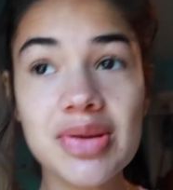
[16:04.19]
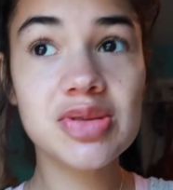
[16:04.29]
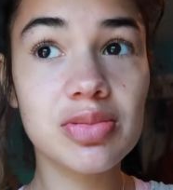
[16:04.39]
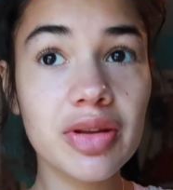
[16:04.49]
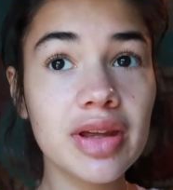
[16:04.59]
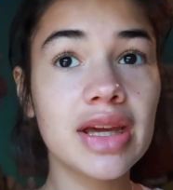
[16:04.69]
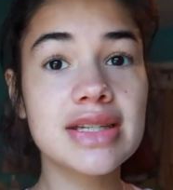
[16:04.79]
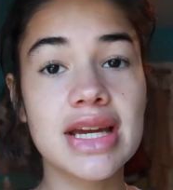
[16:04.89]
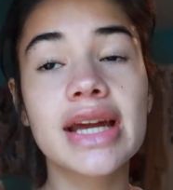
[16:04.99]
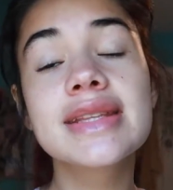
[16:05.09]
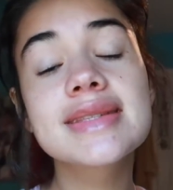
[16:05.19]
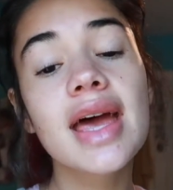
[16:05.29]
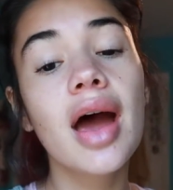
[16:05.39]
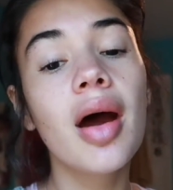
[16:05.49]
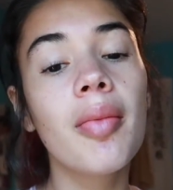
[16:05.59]
It was really intense,
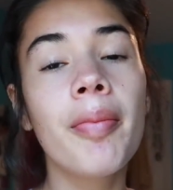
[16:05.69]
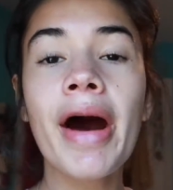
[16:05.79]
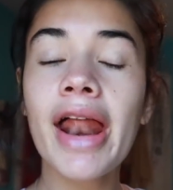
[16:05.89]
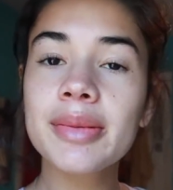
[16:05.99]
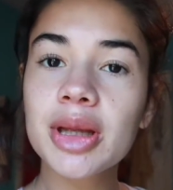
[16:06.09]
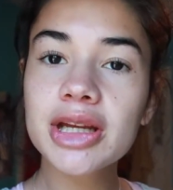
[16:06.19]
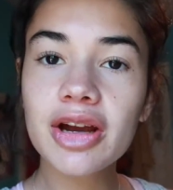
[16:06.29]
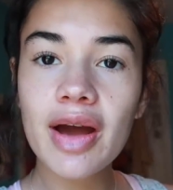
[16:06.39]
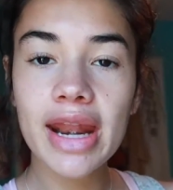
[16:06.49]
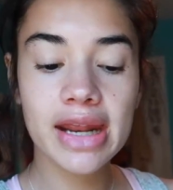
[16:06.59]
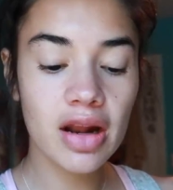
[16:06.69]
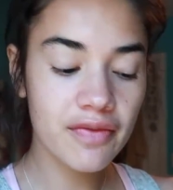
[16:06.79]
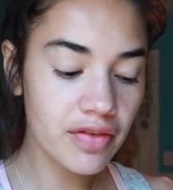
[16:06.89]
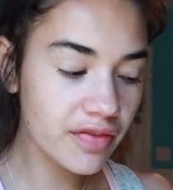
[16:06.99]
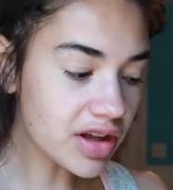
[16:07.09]
but I'm gonna go ahead and end
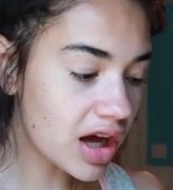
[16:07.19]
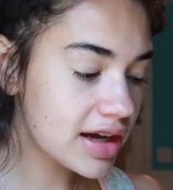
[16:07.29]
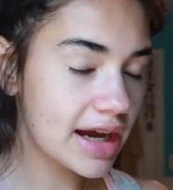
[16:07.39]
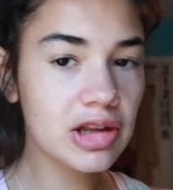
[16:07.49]
off the vlog.